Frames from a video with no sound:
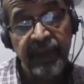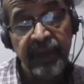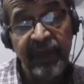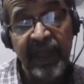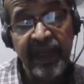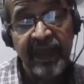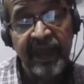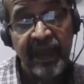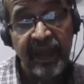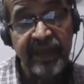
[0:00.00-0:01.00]
prevailing
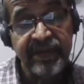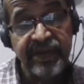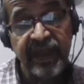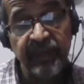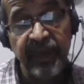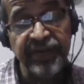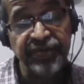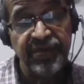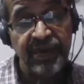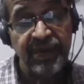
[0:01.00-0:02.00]
last traded
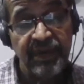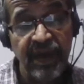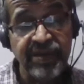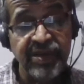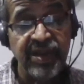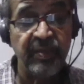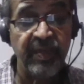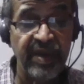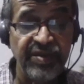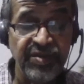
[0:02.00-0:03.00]
price. Last
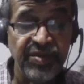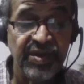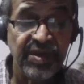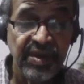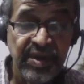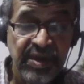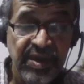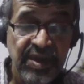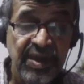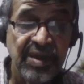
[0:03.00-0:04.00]
traded price,
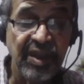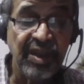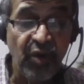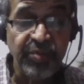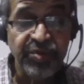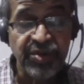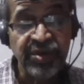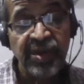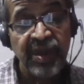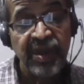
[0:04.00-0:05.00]
this
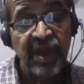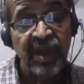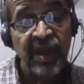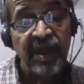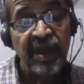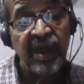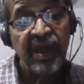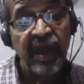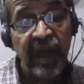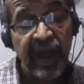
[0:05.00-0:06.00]
option
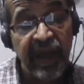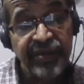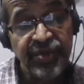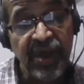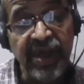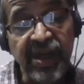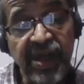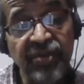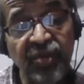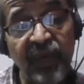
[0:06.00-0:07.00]
has an
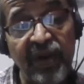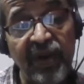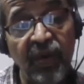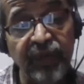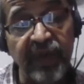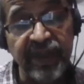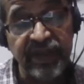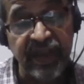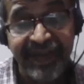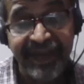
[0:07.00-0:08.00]
intrinsic value of
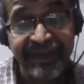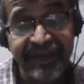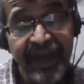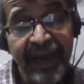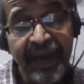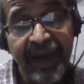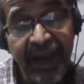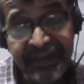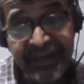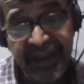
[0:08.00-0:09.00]
23. That is,
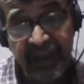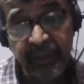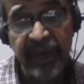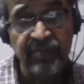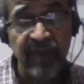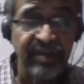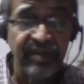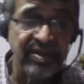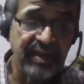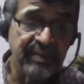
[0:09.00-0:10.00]
last traded price
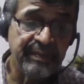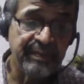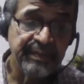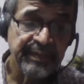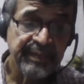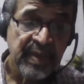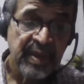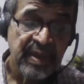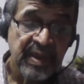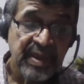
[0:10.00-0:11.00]
minus the
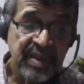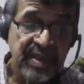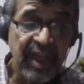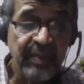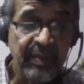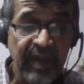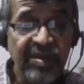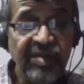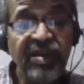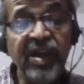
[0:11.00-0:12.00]
strike
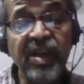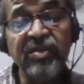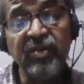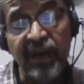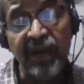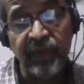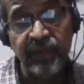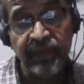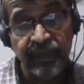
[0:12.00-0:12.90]
price is the intrinsic value.